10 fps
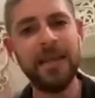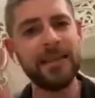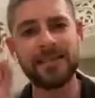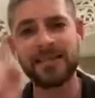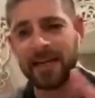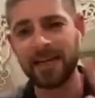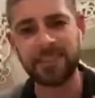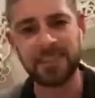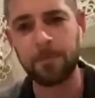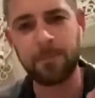This is not
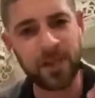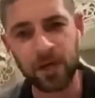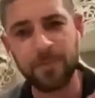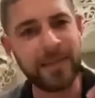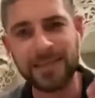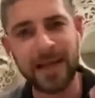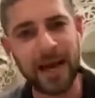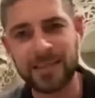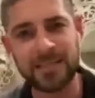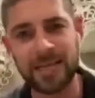some pyramid
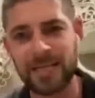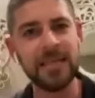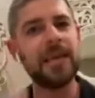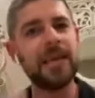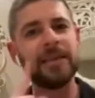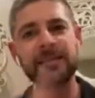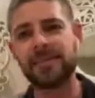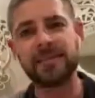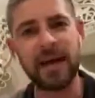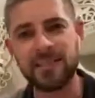nonsense. This is
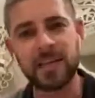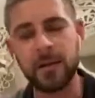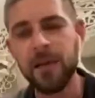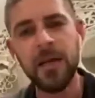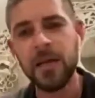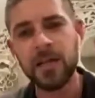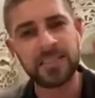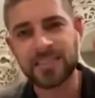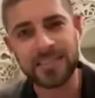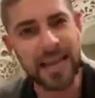not some
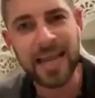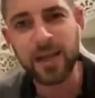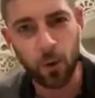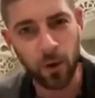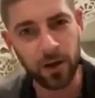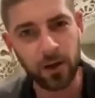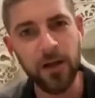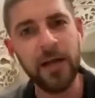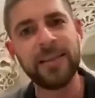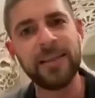snake oil.
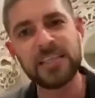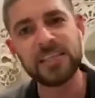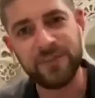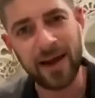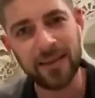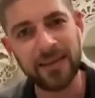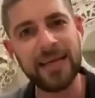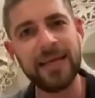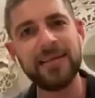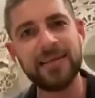This is
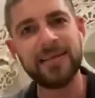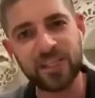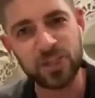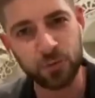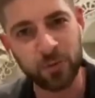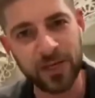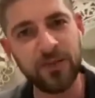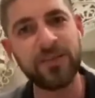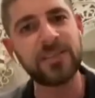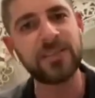validated. This is real.
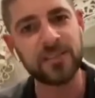This is